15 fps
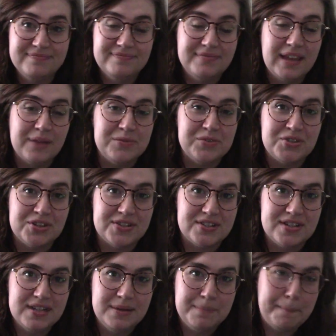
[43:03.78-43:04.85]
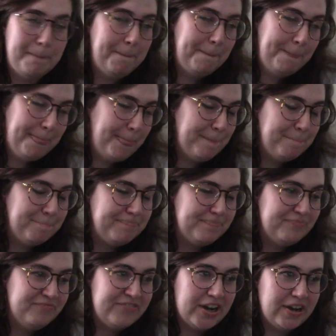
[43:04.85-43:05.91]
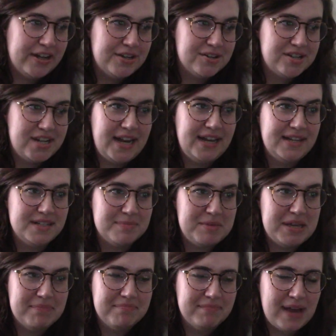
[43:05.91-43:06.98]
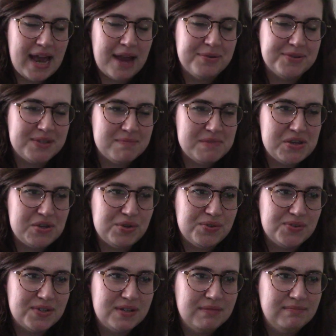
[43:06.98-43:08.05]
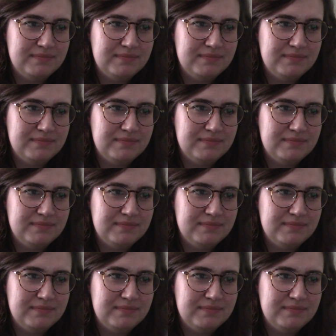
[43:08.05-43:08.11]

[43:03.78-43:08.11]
It was just very entertaining to me. I was amused.